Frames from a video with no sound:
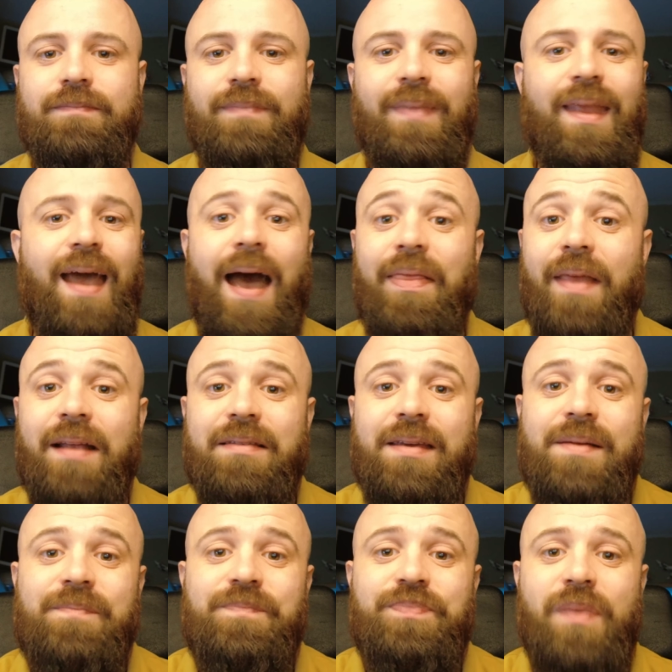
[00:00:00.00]
And that's
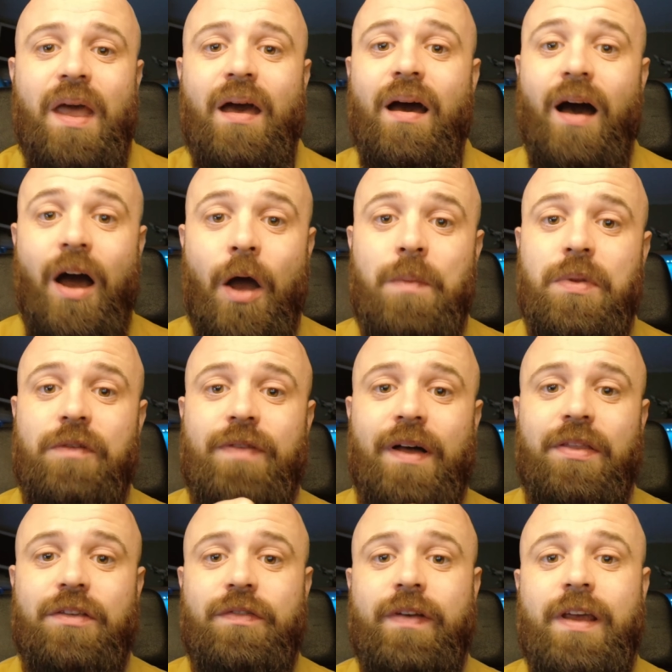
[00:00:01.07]
it. I hope you
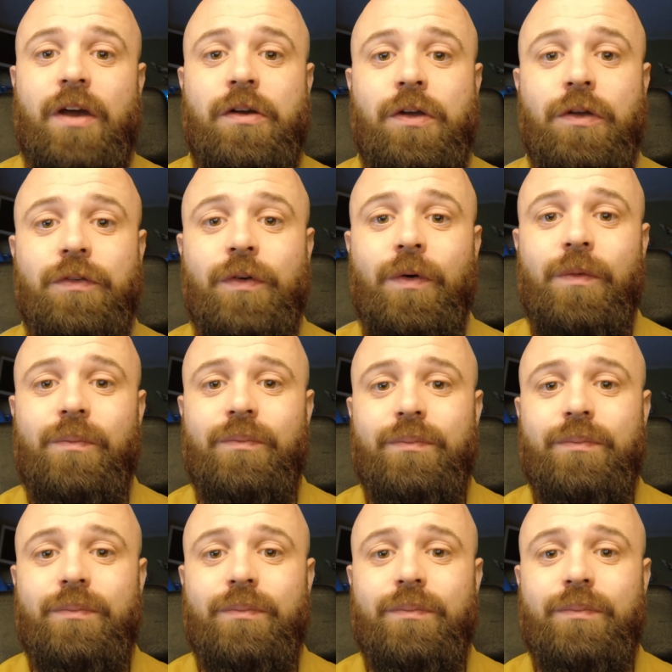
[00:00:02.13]
found this video useful.